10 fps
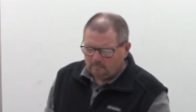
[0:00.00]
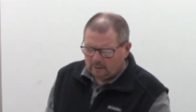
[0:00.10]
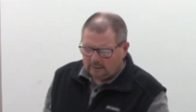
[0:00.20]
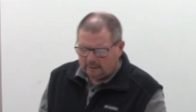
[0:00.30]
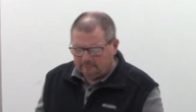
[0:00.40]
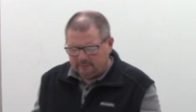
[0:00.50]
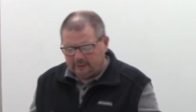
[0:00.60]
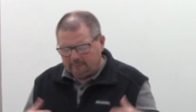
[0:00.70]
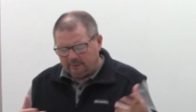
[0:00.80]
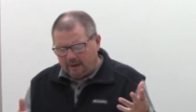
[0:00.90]
Yeah,
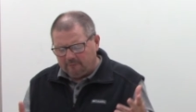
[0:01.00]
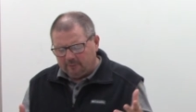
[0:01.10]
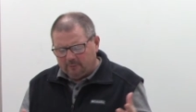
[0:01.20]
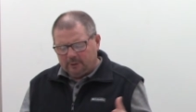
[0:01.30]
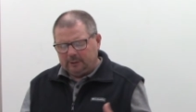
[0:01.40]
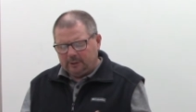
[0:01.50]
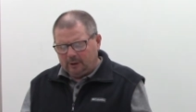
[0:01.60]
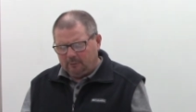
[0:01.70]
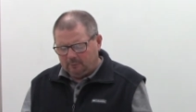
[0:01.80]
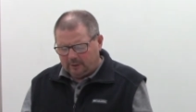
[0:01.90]
let everyone
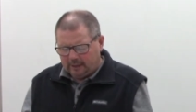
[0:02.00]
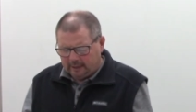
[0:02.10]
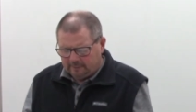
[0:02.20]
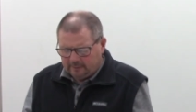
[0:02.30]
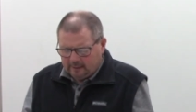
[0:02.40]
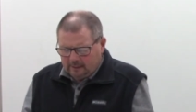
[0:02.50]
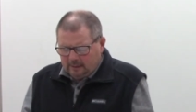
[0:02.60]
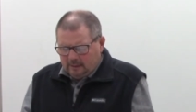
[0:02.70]
know that.